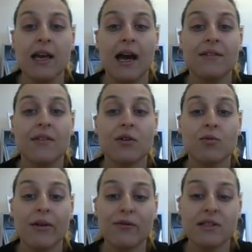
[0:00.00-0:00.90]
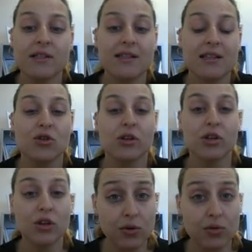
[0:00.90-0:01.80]
And then the references that you can
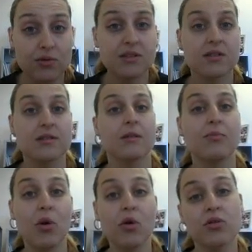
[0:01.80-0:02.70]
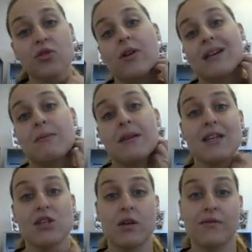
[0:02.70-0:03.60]
use to support your
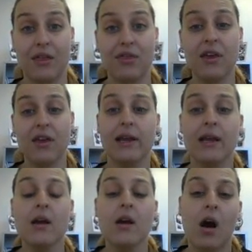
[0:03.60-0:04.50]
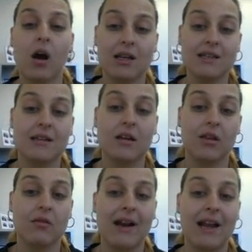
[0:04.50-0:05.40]
explanation of that theory are listed on
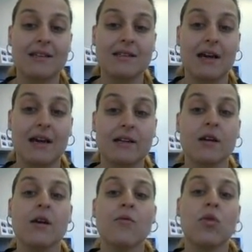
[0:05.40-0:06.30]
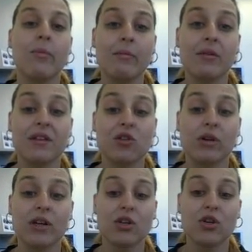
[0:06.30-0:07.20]
the right-hand side. Remember that you
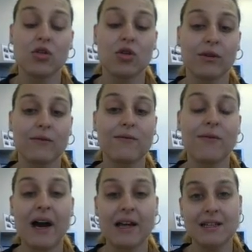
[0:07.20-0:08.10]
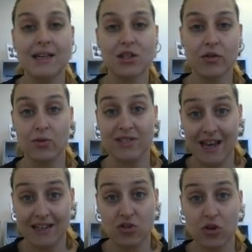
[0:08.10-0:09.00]
can find each of those
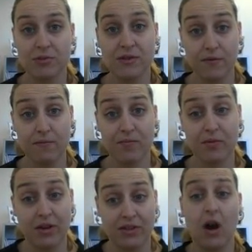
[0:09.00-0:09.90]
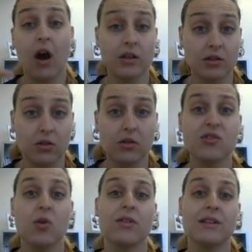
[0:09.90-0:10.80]
excerpts, right, the articles
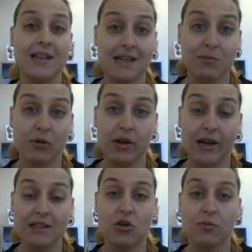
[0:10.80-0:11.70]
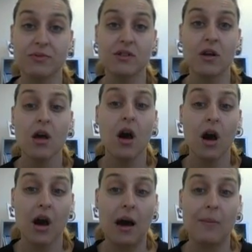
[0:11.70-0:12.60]
or the textbook excerpts
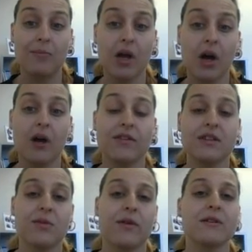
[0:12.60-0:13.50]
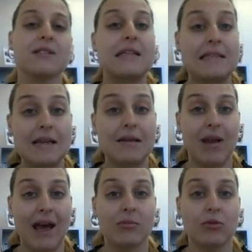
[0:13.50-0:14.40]
of these references in
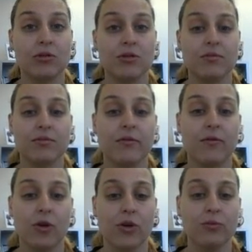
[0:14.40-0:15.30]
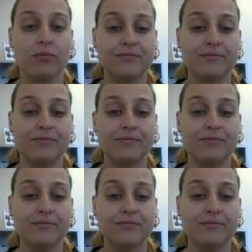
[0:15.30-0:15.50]
Blackboard for you.